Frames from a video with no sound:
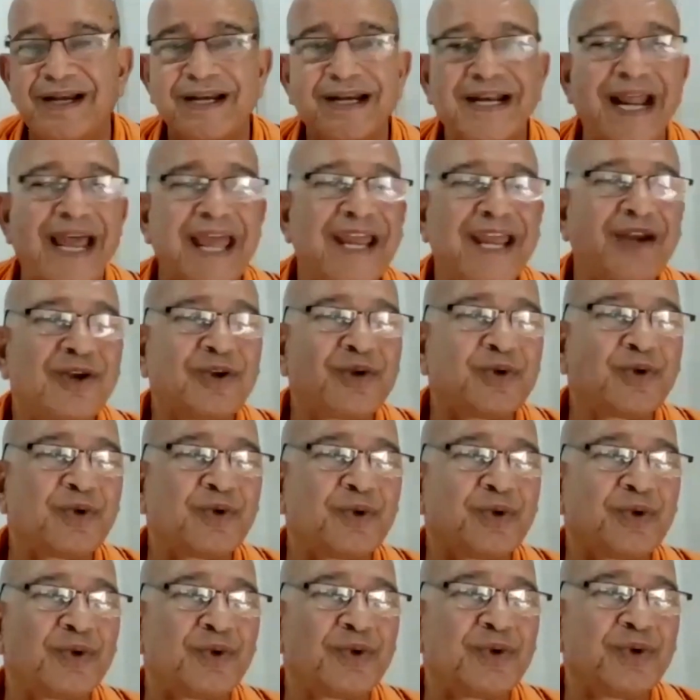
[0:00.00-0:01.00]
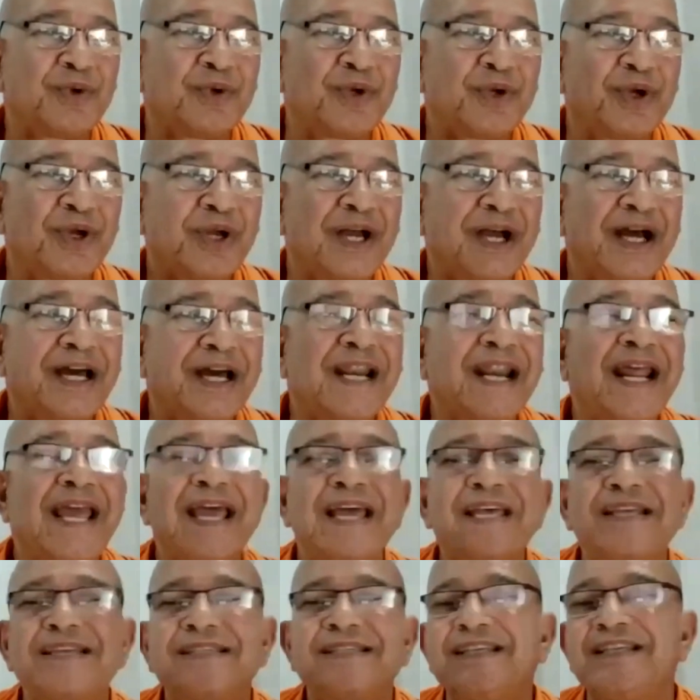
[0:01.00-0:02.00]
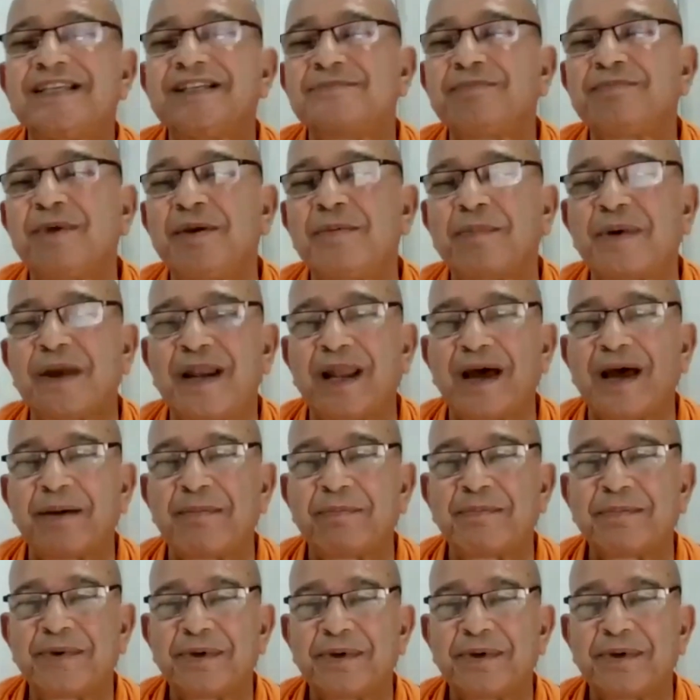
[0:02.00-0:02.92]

trying to raise these people up